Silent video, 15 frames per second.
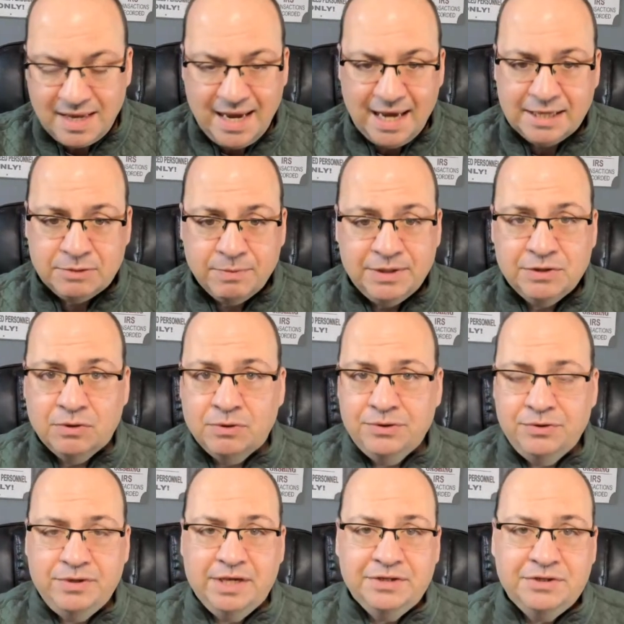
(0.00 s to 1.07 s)
as we told
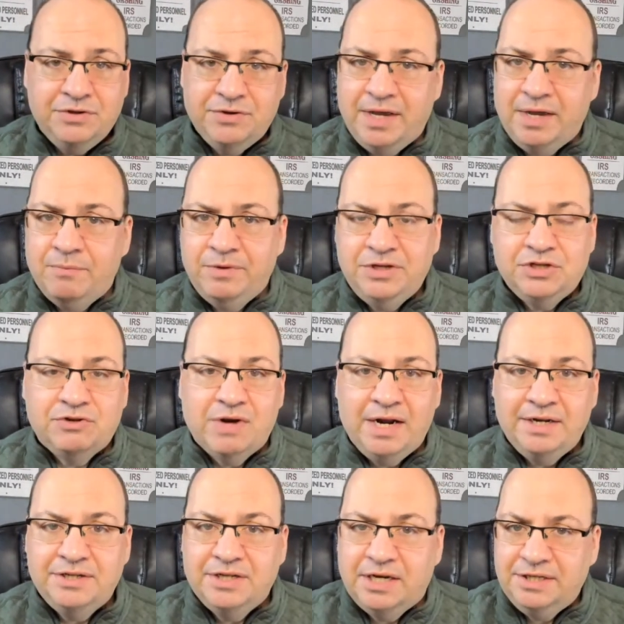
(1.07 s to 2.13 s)
you yesterday, and we
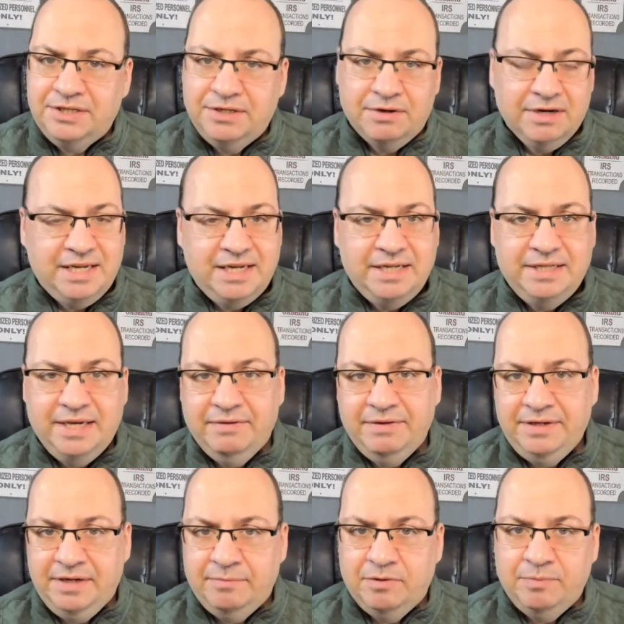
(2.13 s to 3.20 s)
strategized in our key daily
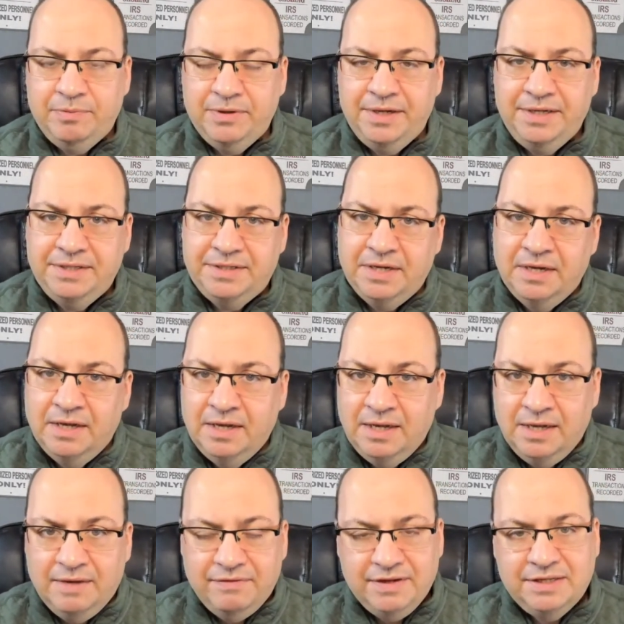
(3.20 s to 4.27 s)
double plays,
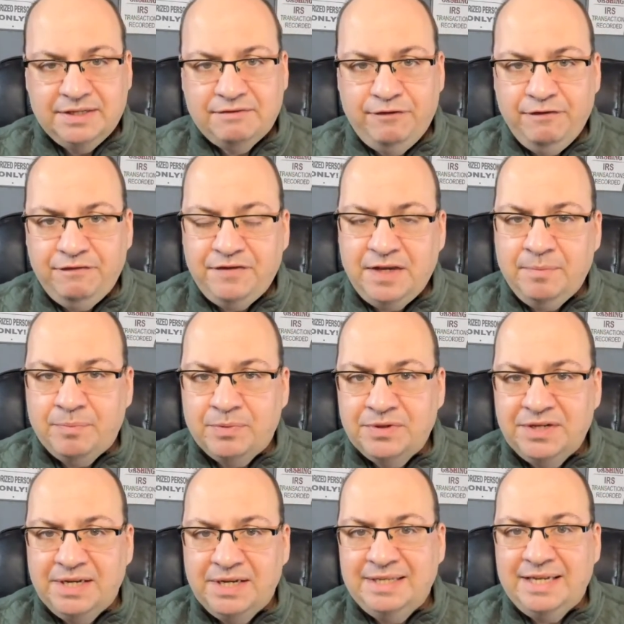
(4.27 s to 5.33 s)
this 15%
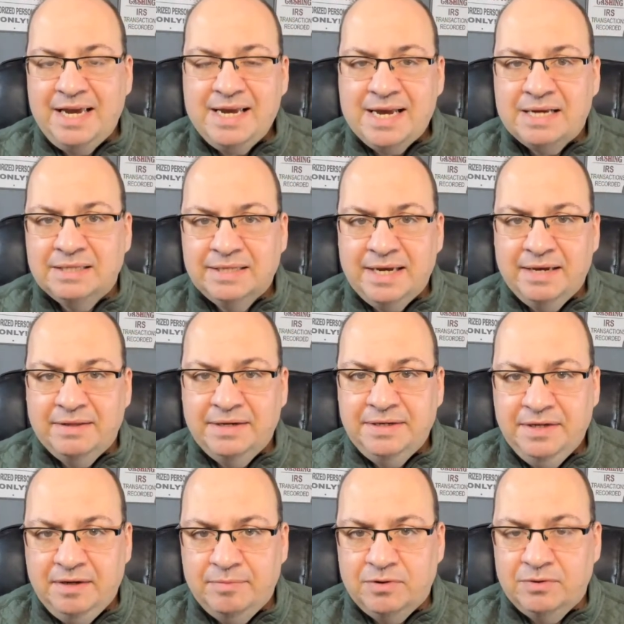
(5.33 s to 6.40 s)
takeout daily
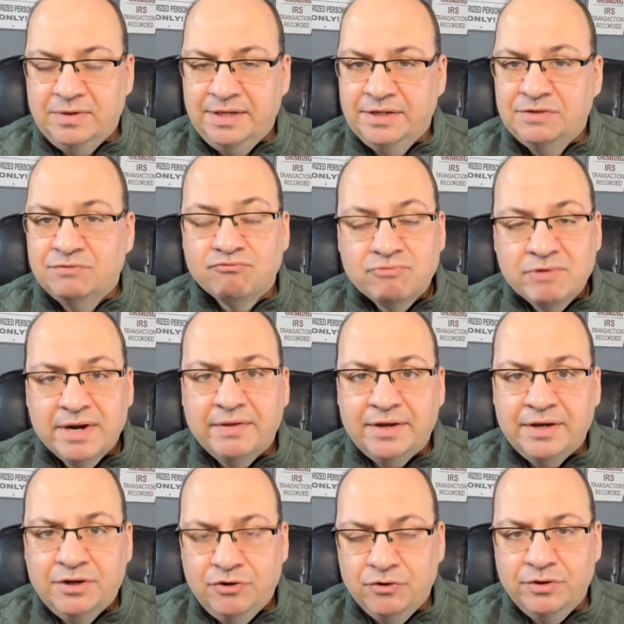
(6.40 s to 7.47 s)
double is really
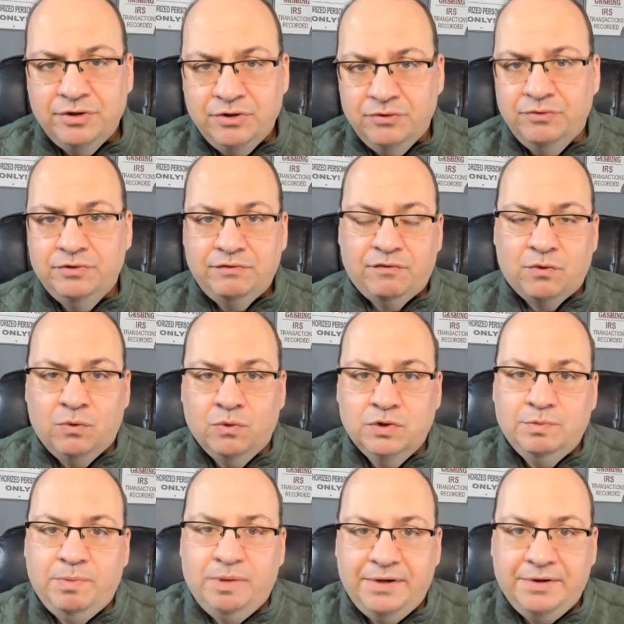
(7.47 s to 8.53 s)
good news for horse
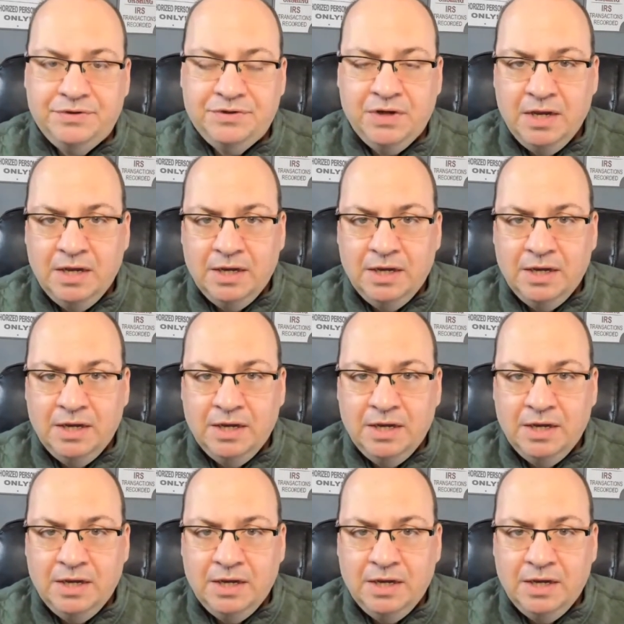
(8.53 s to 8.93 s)
players.